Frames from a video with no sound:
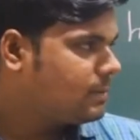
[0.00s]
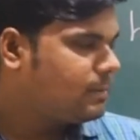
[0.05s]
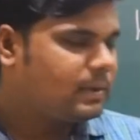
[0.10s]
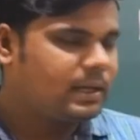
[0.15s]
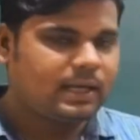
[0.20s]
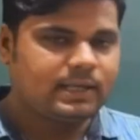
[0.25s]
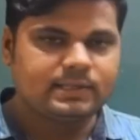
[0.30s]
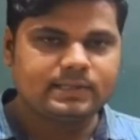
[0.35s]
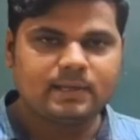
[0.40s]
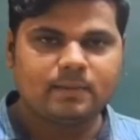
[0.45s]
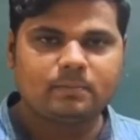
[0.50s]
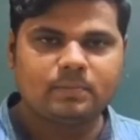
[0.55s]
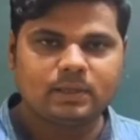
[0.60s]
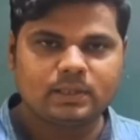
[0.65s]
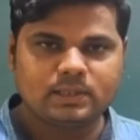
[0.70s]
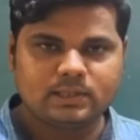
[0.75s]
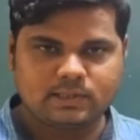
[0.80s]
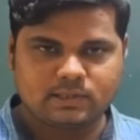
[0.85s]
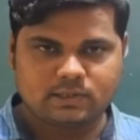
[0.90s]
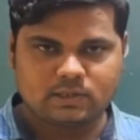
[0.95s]

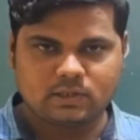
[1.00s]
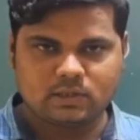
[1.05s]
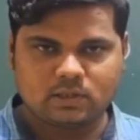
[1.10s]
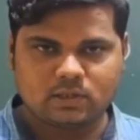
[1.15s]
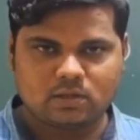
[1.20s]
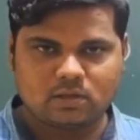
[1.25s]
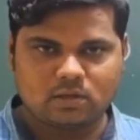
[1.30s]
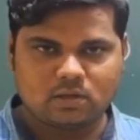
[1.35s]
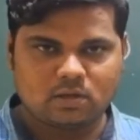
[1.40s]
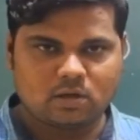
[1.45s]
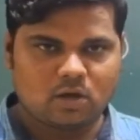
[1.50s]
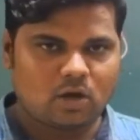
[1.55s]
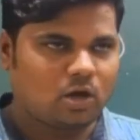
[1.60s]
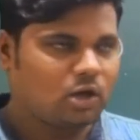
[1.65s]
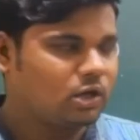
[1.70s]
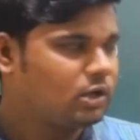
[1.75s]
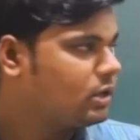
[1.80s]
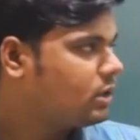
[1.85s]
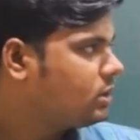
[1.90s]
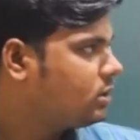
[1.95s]
examples
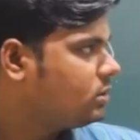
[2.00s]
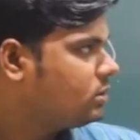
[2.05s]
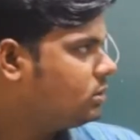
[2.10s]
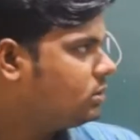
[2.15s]
on